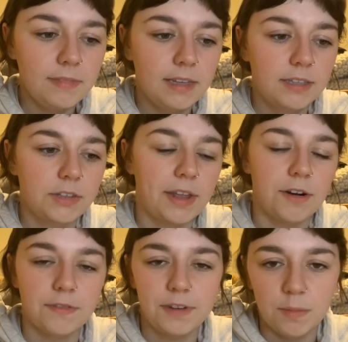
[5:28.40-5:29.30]
so they
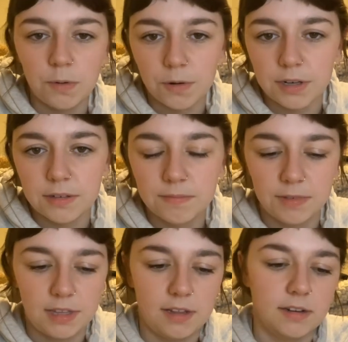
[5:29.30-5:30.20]
don't feel bored
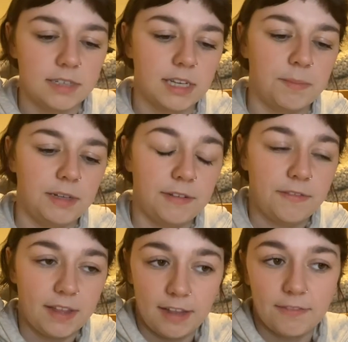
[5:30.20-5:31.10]
within the ensemble if
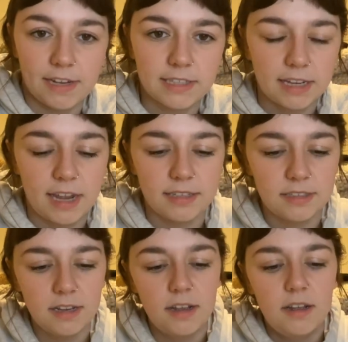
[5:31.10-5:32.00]
that's the case.